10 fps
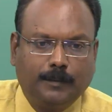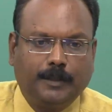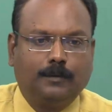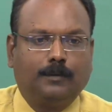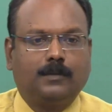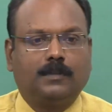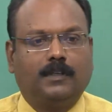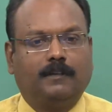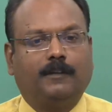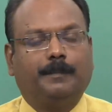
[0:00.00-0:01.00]
my course
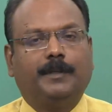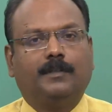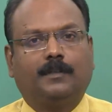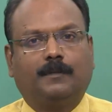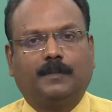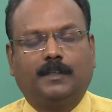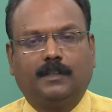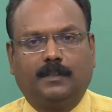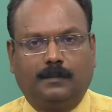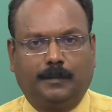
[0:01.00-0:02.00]
on developing soft
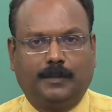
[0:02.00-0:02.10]
skills and